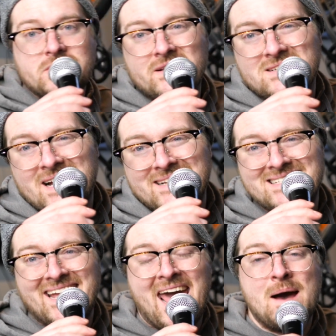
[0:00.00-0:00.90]
the other side is
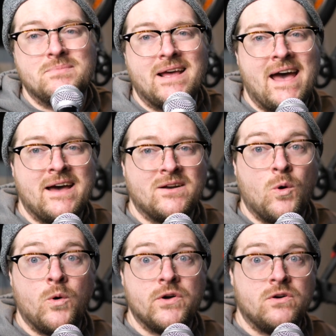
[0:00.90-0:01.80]
a cap to add
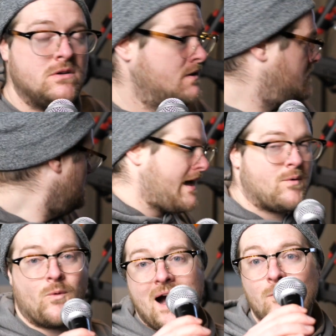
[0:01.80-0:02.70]
oil.
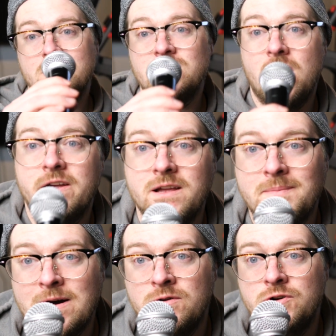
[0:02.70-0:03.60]
And while we're talking
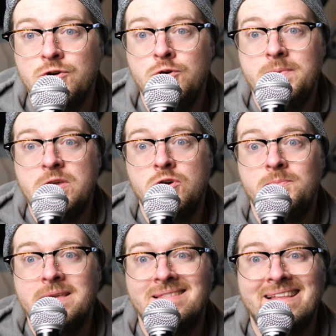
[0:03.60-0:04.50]
about
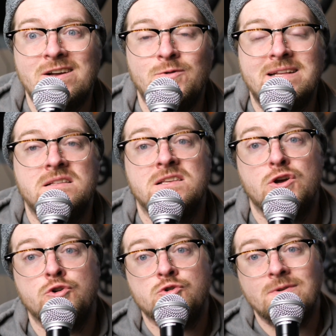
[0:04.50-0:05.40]
oopy-goopy liquids,
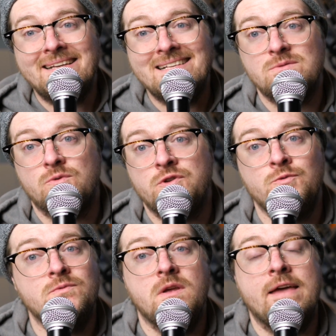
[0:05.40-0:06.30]
grease,
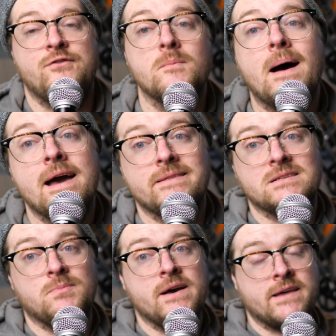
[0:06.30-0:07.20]
if you're buying
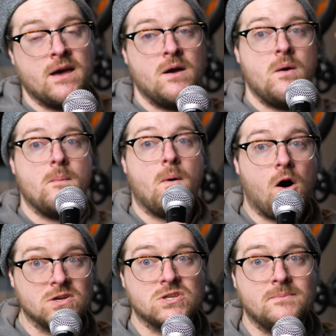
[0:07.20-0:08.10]
this bike,
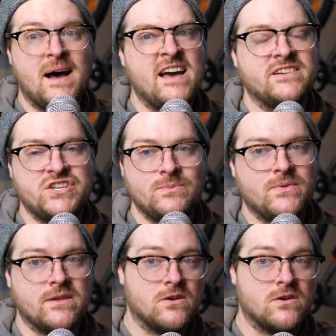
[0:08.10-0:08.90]
also buy a cheap thing of